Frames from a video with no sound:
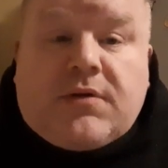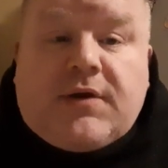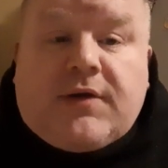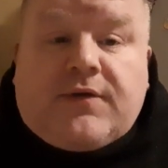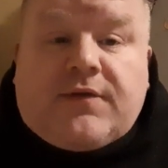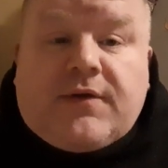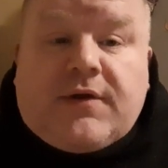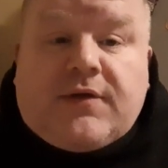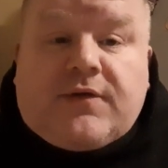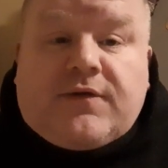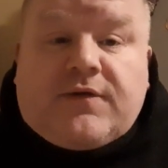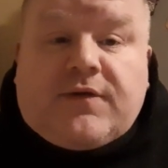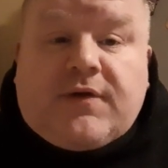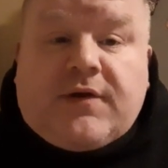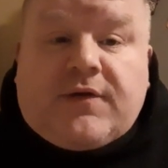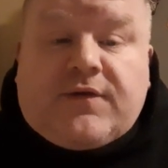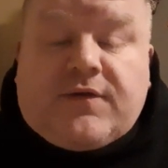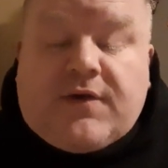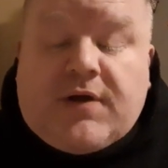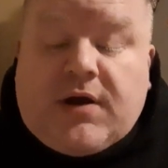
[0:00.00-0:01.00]

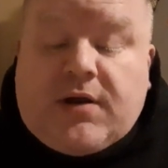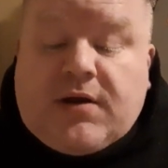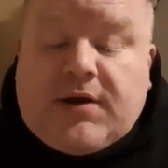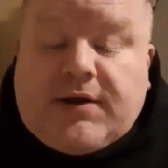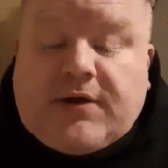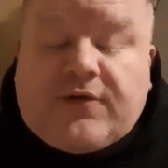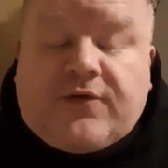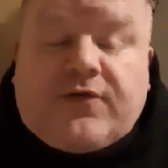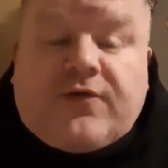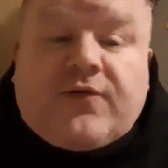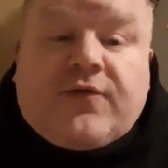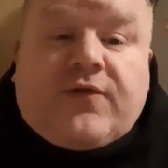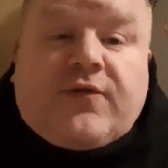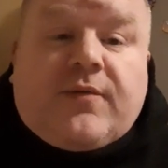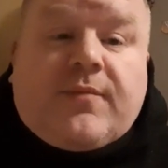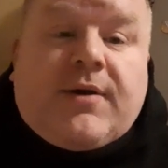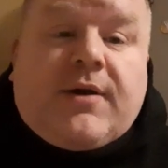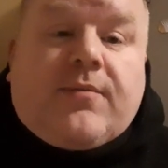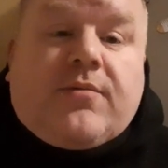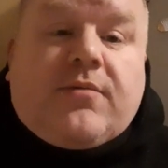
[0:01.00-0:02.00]
it's not like it's just
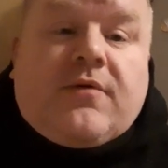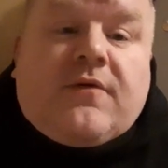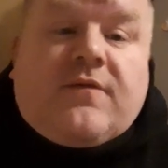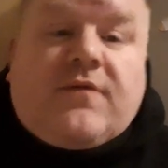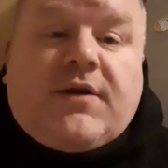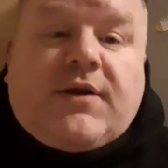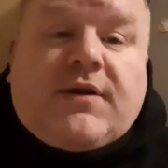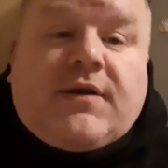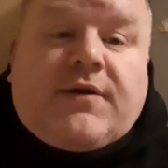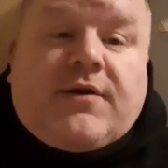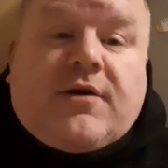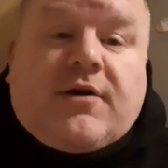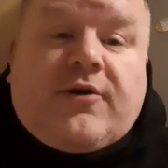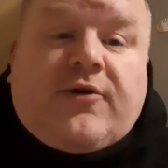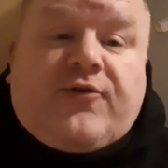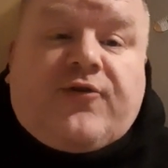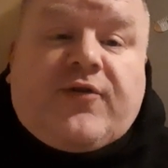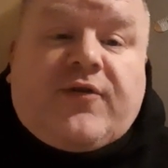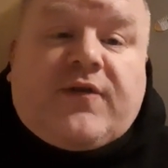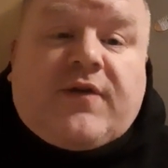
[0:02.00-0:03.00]
the people who've needed. The
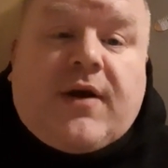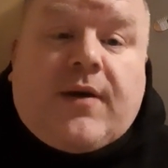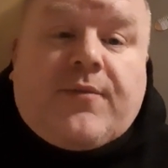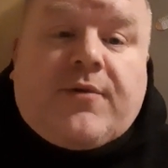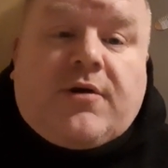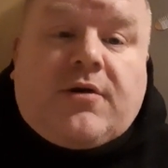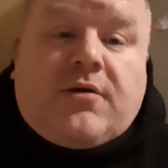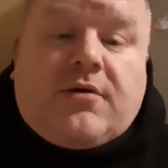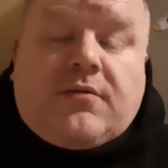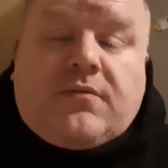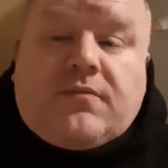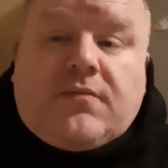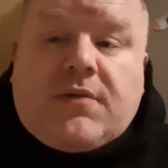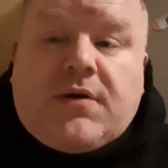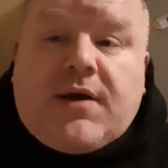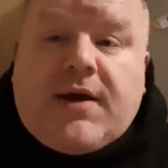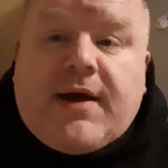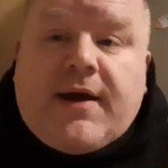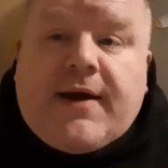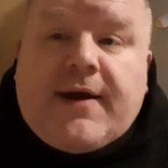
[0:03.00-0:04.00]
Irish Examiner,
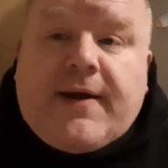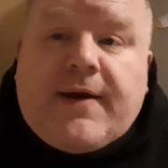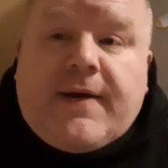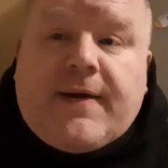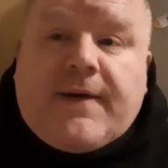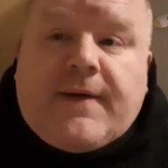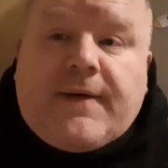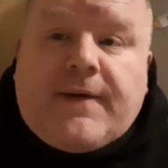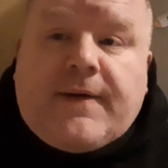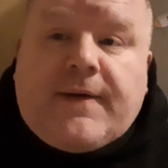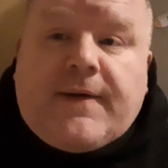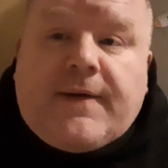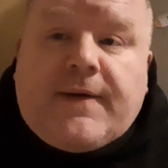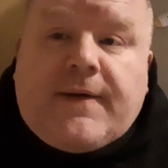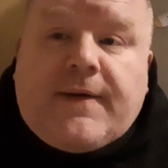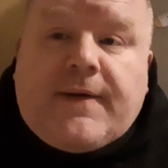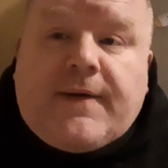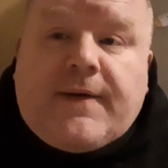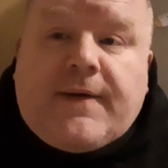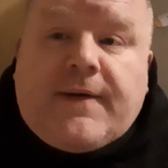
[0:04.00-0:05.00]
the
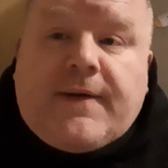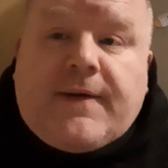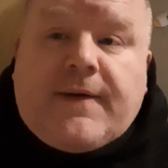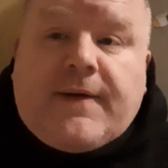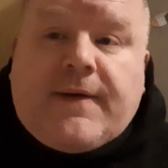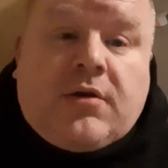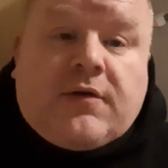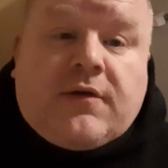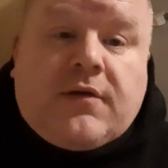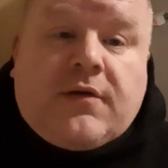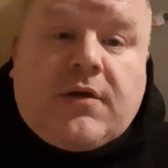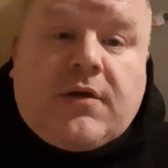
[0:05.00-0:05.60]
Sunday World,